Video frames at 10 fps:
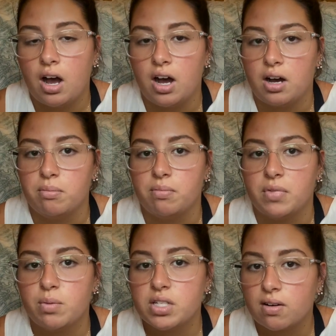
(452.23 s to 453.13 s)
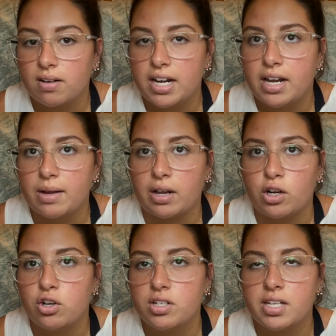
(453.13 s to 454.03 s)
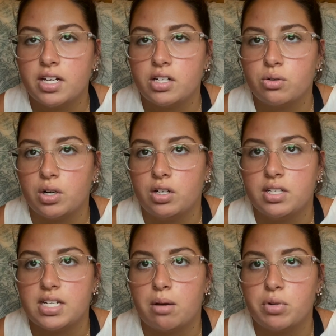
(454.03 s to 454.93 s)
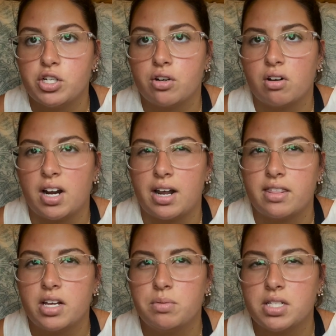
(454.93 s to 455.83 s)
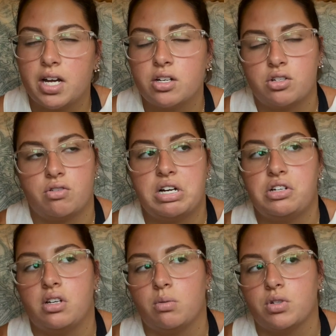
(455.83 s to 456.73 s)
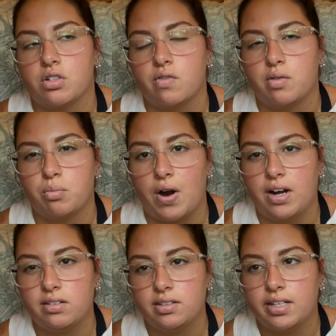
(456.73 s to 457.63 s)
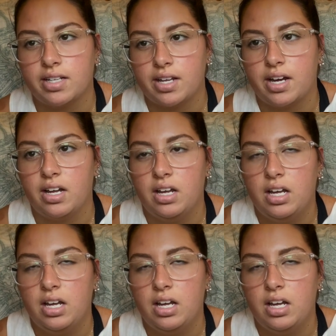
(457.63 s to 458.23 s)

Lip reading: It was alright. I couldn't get it to a good temperature, and I think it was kind of strange that it was served with broccoli like that.